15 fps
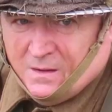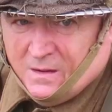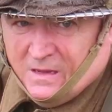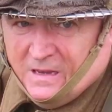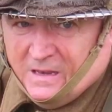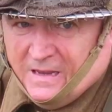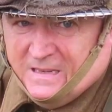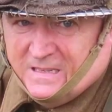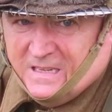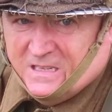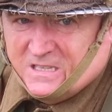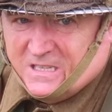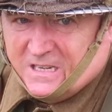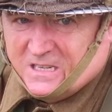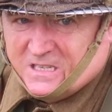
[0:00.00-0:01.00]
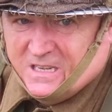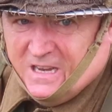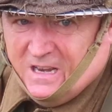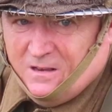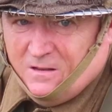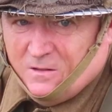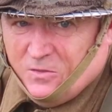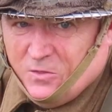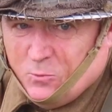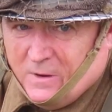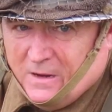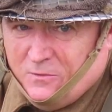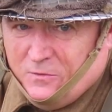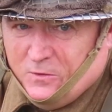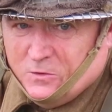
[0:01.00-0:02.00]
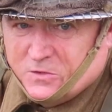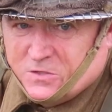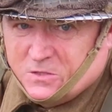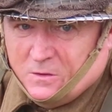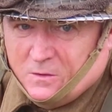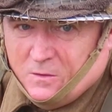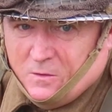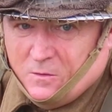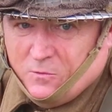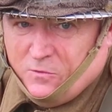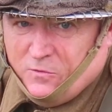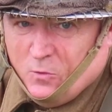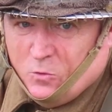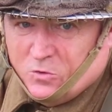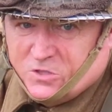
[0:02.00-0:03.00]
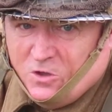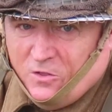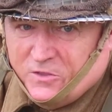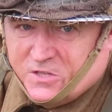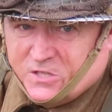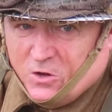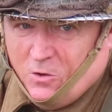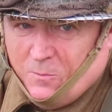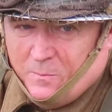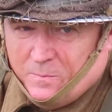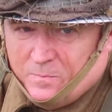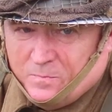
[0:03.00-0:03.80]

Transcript: In 1916, the Rifles fought on the Somme,